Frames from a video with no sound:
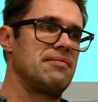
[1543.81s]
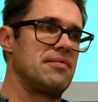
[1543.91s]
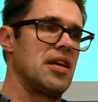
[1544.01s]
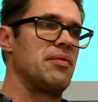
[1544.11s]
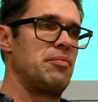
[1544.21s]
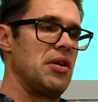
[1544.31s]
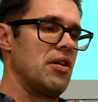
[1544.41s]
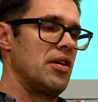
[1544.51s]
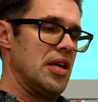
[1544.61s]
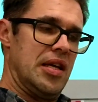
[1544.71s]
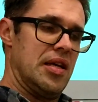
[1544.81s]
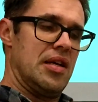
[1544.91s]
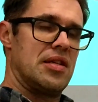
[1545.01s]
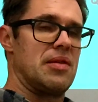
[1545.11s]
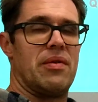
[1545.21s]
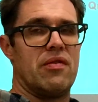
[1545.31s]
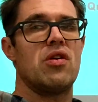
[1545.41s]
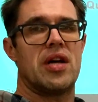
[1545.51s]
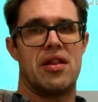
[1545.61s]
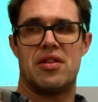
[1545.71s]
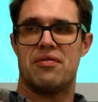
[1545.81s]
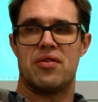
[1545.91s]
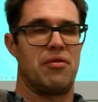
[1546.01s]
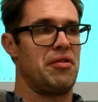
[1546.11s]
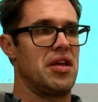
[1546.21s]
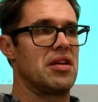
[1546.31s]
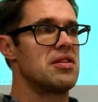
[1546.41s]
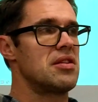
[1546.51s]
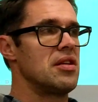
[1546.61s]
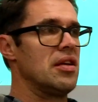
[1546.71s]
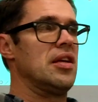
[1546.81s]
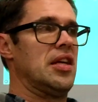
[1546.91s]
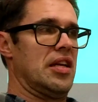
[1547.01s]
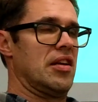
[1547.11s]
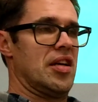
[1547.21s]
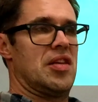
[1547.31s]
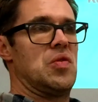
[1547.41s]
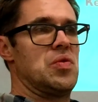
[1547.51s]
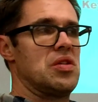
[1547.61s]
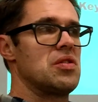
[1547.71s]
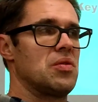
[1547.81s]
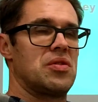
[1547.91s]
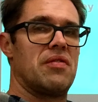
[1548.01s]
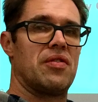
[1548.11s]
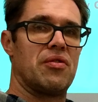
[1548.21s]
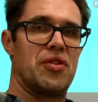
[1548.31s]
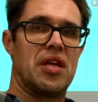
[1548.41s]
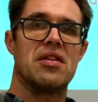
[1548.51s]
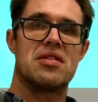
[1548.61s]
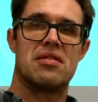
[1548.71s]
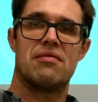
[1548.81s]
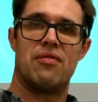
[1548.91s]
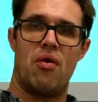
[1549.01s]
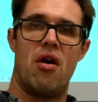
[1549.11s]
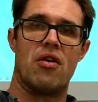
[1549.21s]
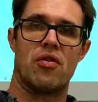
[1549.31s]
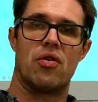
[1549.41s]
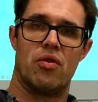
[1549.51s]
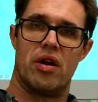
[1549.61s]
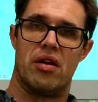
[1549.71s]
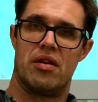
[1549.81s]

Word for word: That would be hard. See, we've all got difficult things, and God uses those difficult things for our good.